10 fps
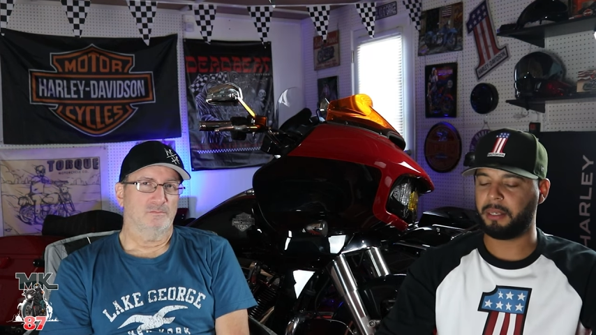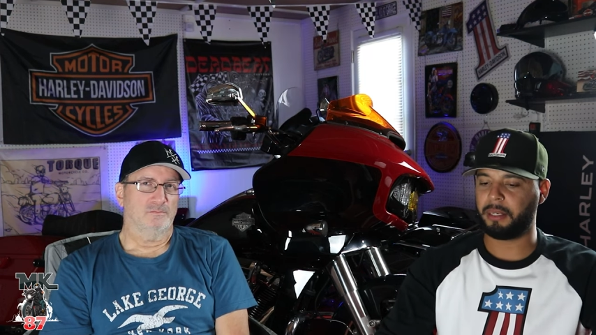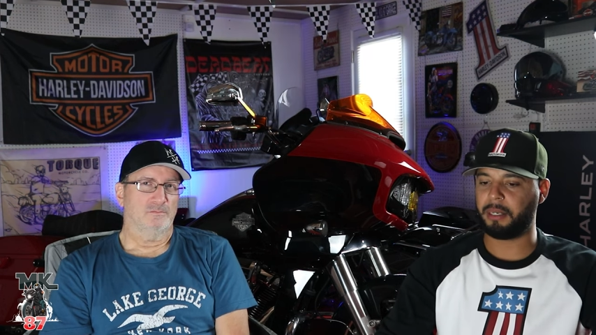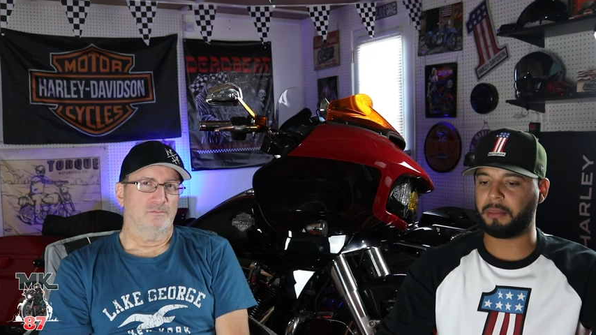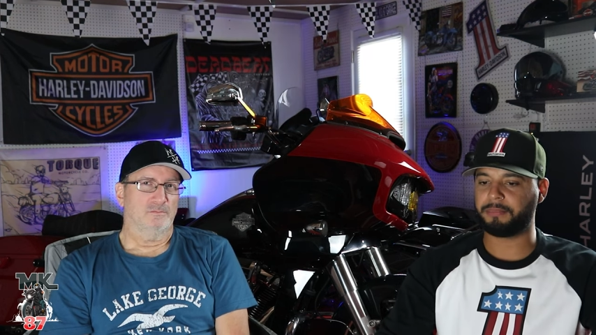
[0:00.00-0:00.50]

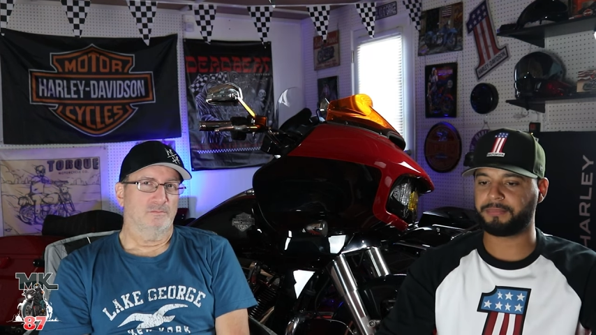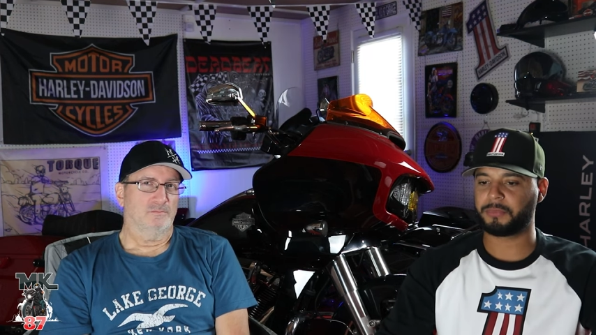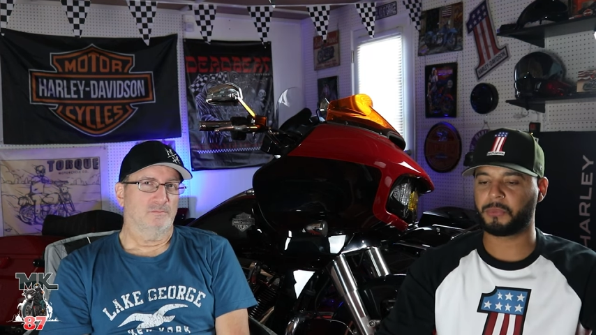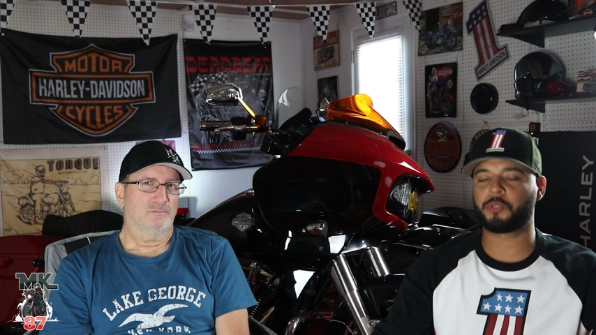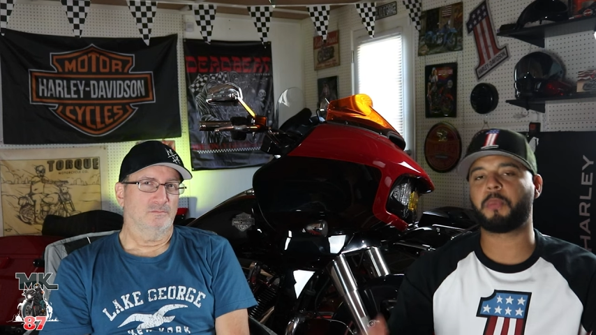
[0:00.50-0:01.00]
Speaker 1: Um,
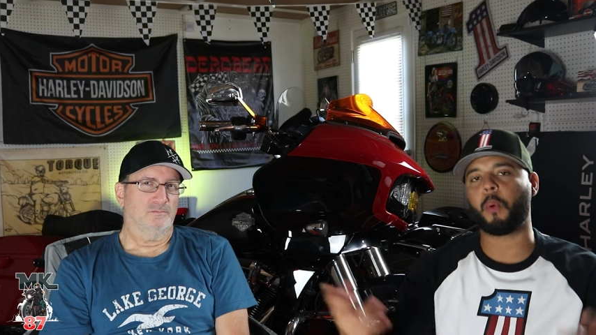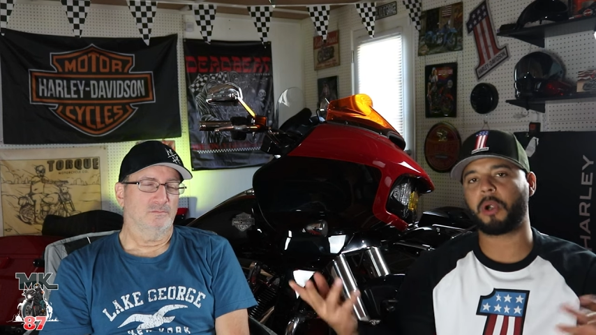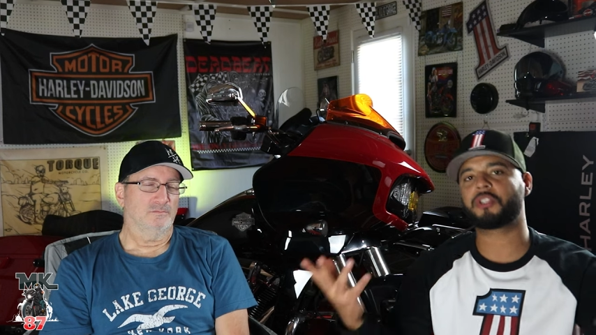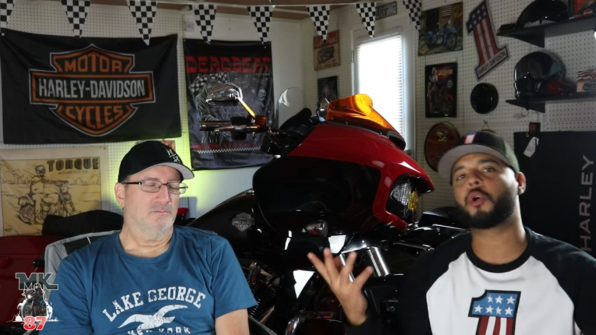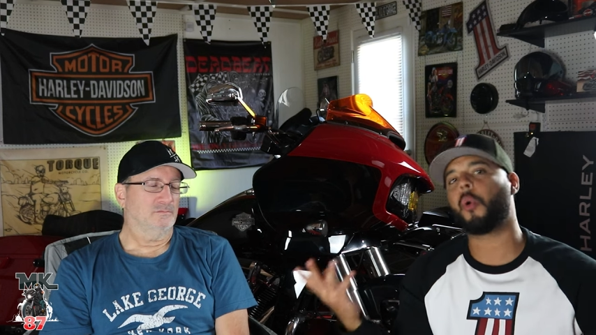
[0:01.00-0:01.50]

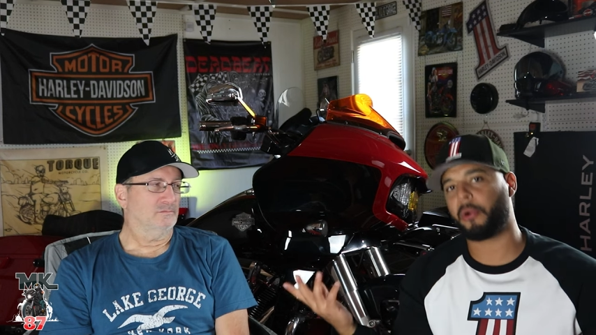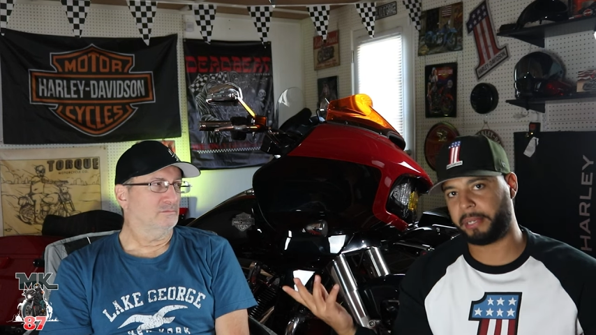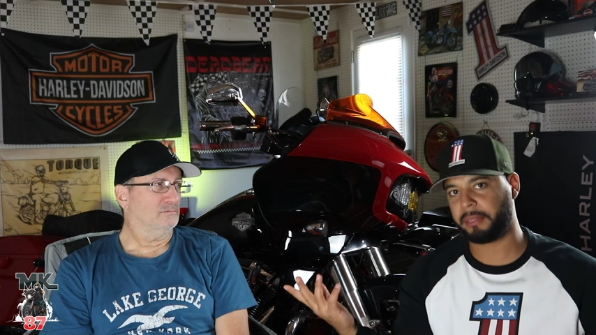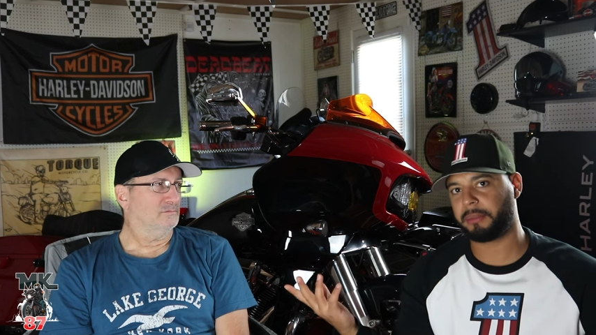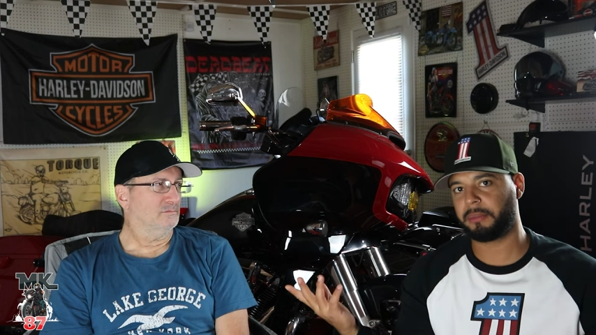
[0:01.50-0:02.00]
sport
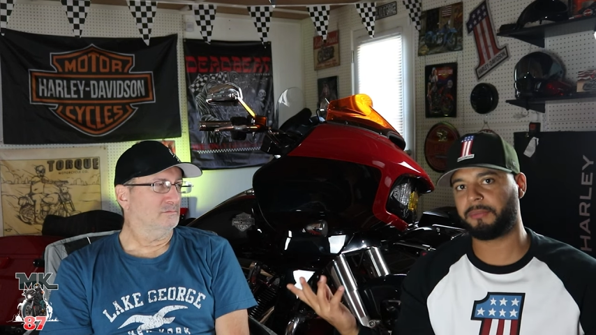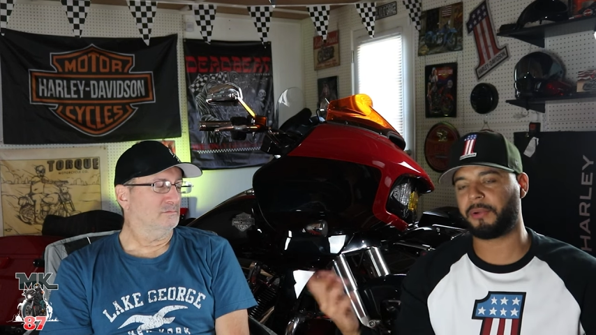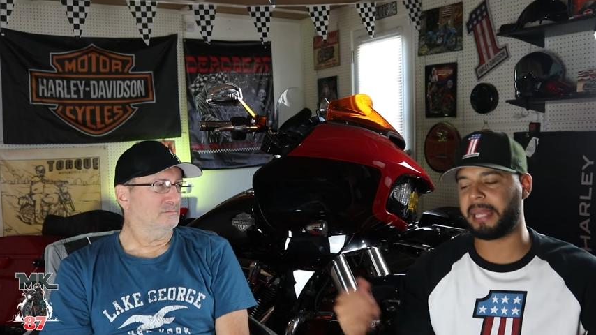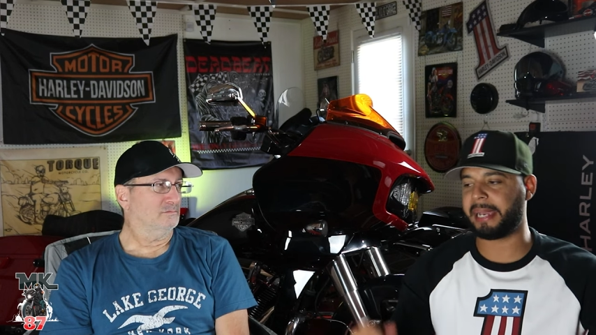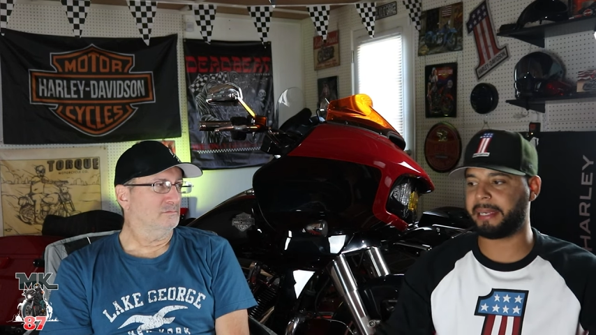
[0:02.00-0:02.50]
touring
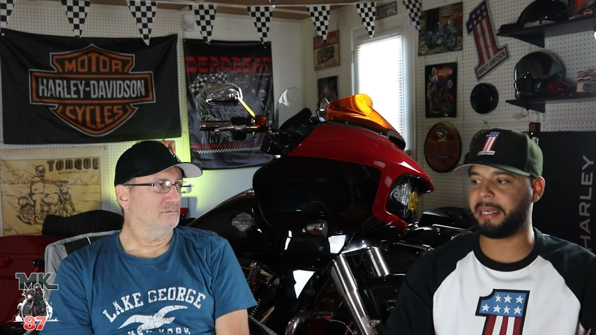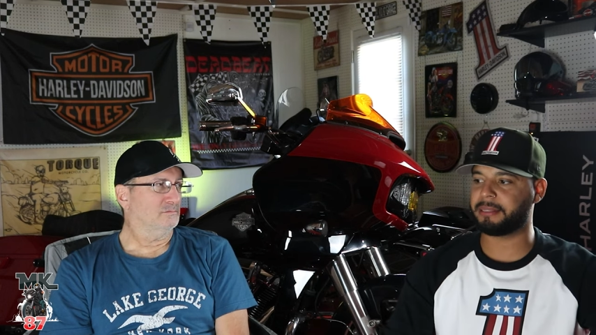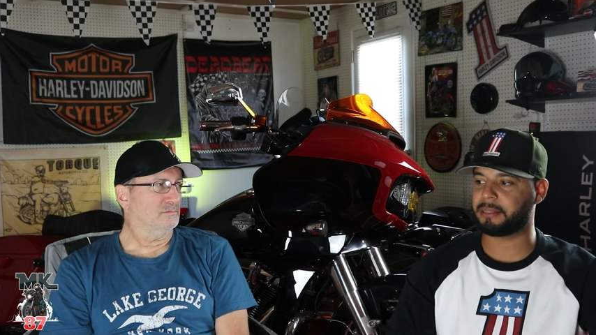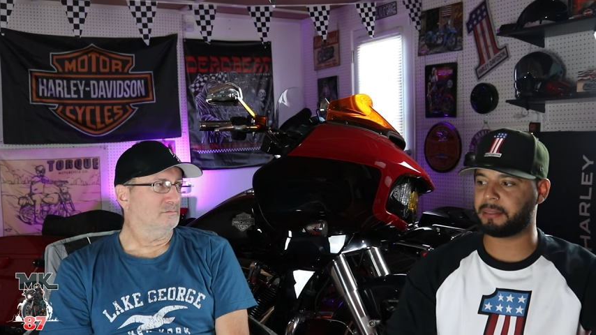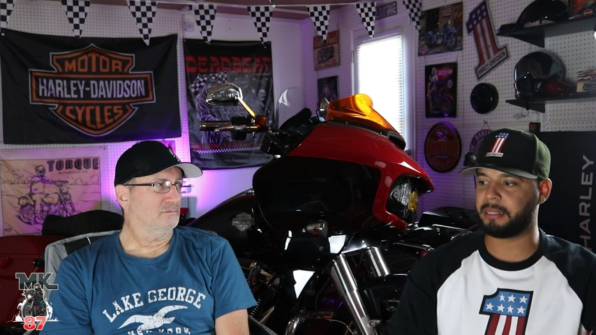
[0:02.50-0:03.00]
for that
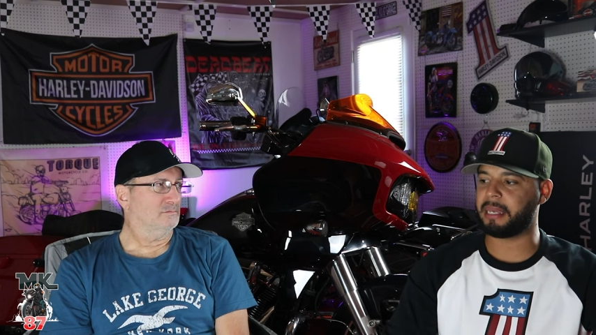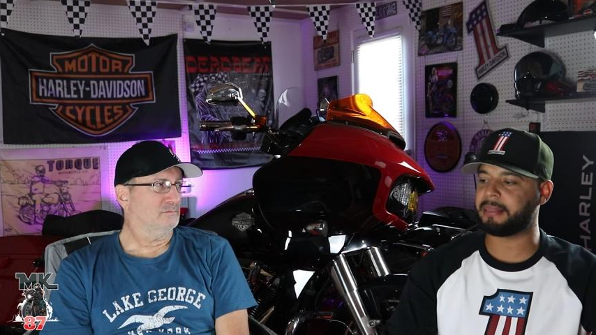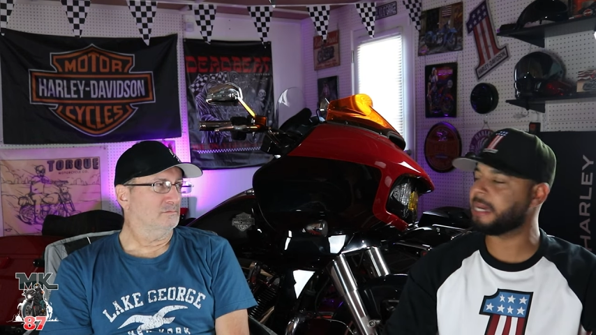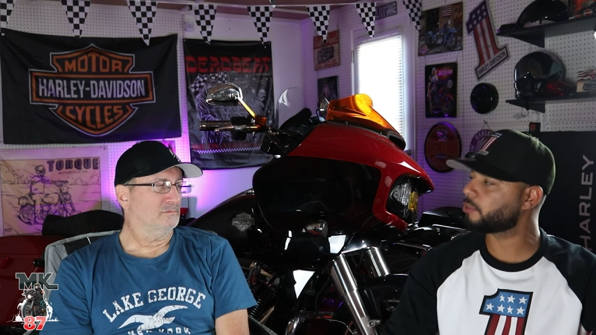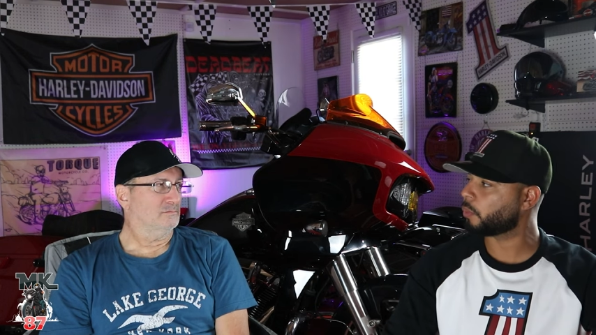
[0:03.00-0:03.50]
case.
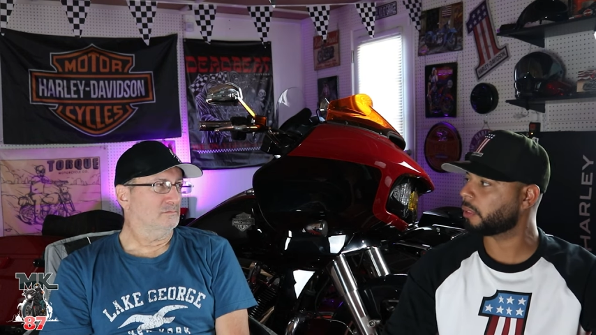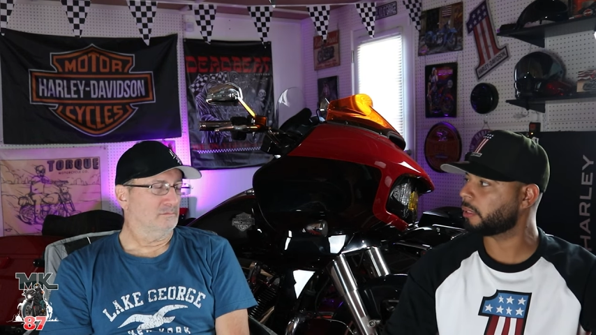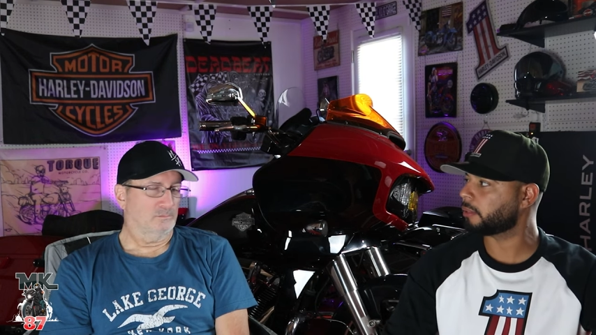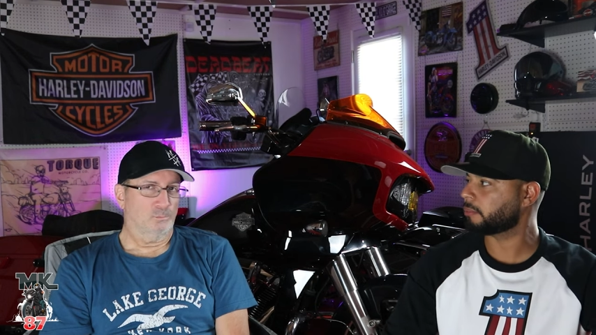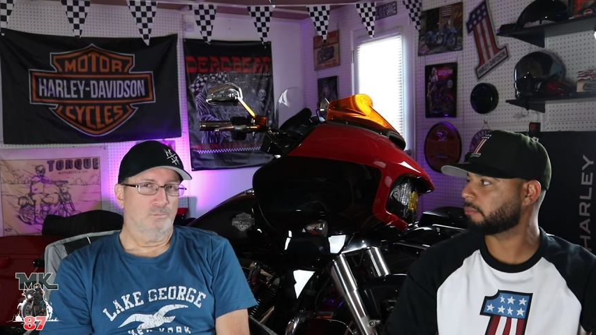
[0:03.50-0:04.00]
That that's what we're
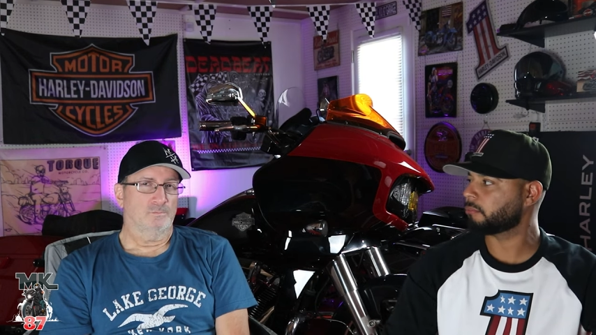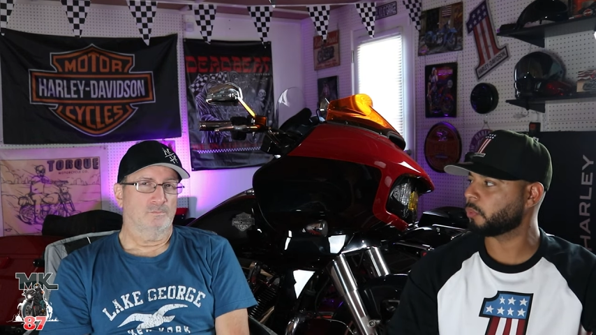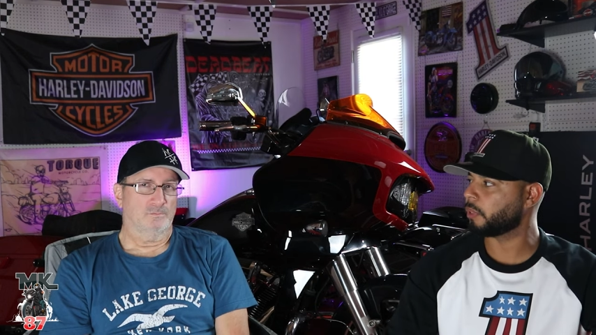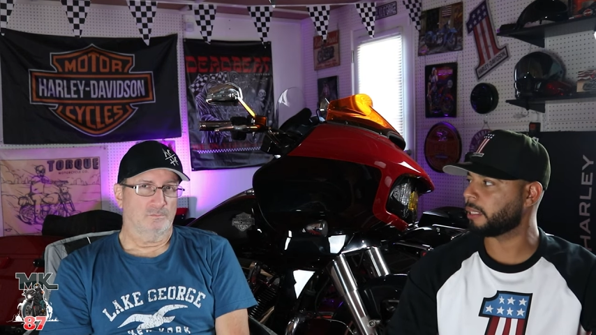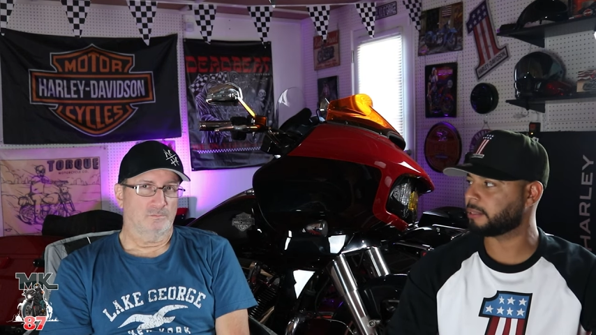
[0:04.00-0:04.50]
gonna
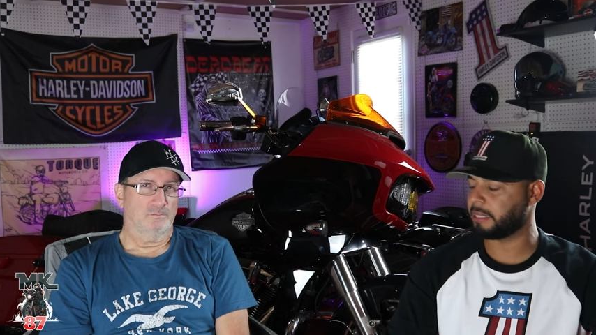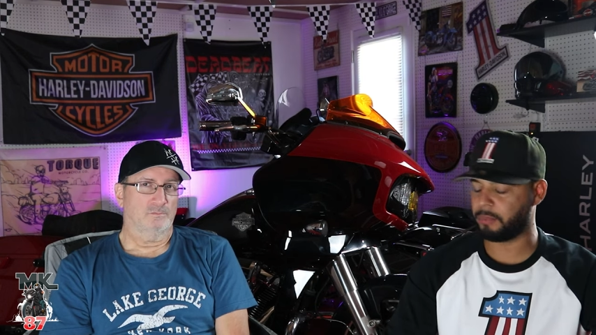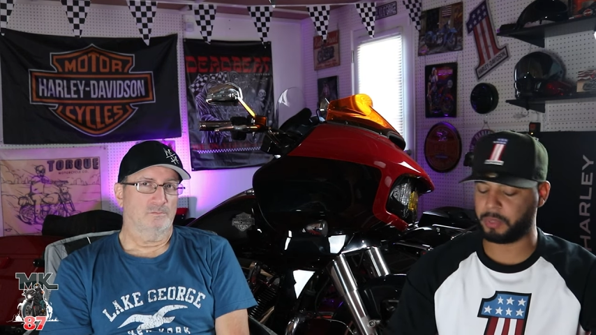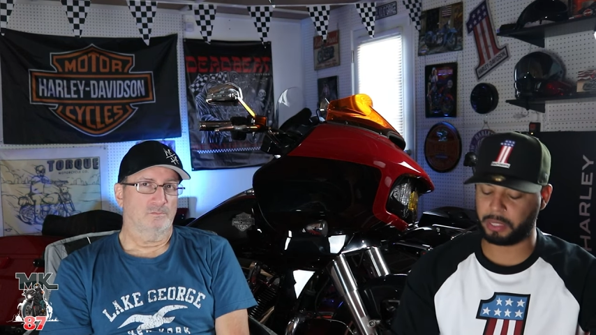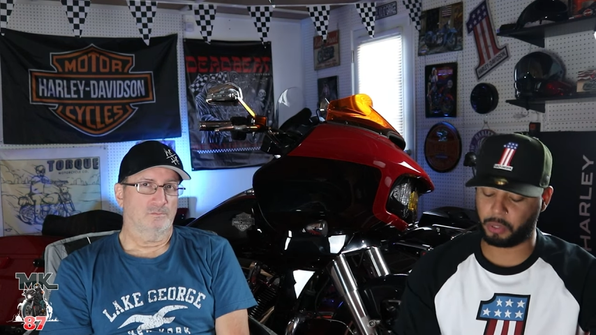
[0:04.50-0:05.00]
we're gonna
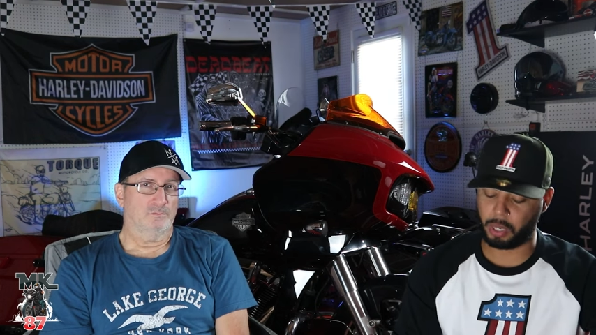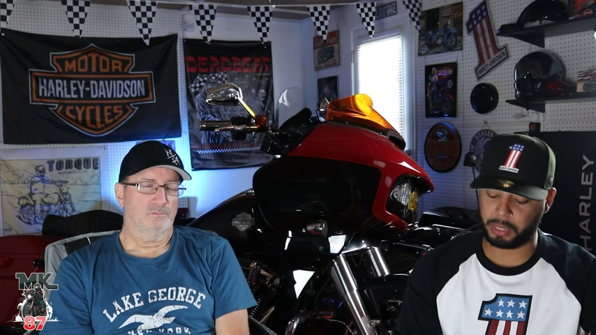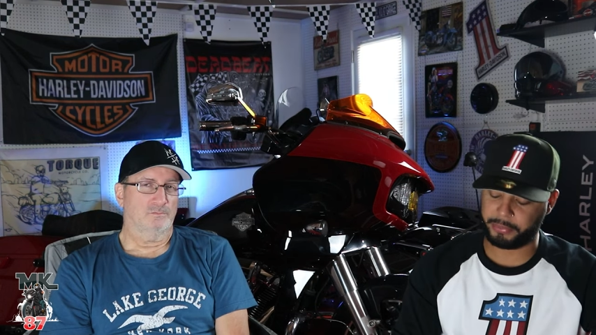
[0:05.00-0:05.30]
say we're gonna call